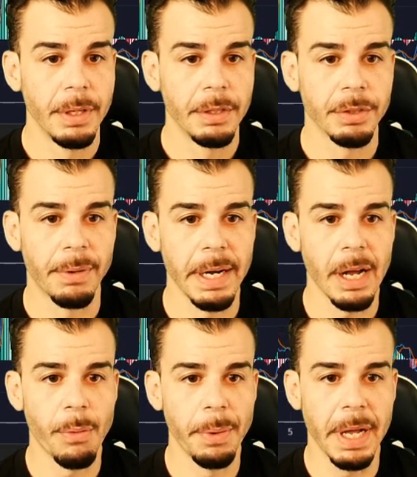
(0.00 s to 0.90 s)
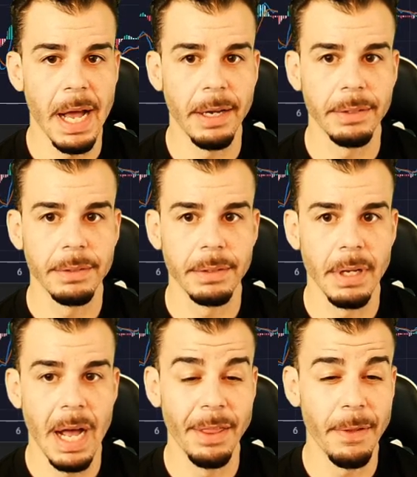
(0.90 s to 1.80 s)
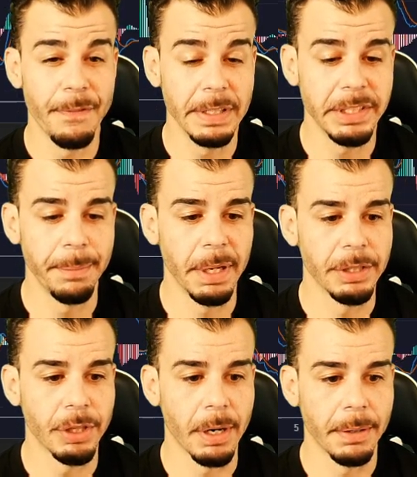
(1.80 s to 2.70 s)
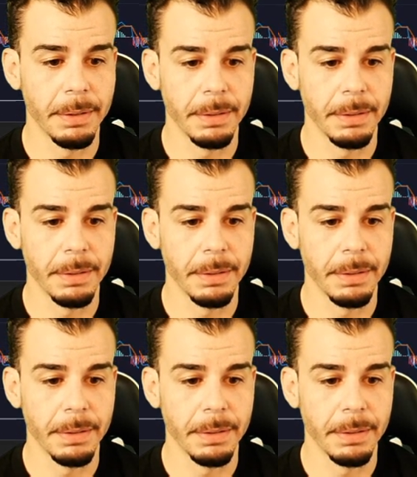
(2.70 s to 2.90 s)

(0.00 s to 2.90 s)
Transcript: So right now what we got on the 15 minute chart,